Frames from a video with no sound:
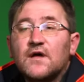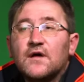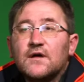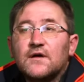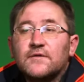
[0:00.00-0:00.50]

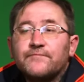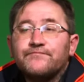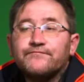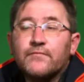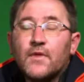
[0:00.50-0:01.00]

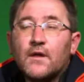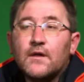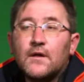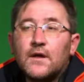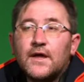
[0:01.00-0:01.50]

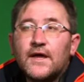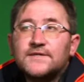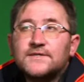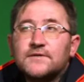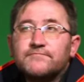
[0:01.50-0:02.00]

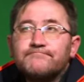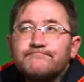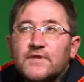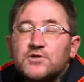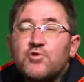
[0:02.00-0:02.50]
it's a
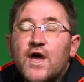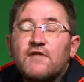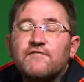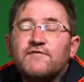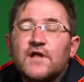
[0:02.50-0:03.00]

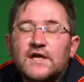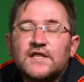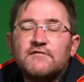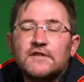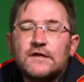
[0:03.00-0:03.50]
triumph of
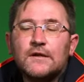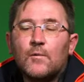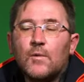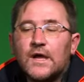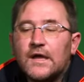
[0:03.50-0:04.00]
collectivity in a
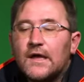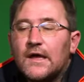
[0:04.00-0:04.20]
way.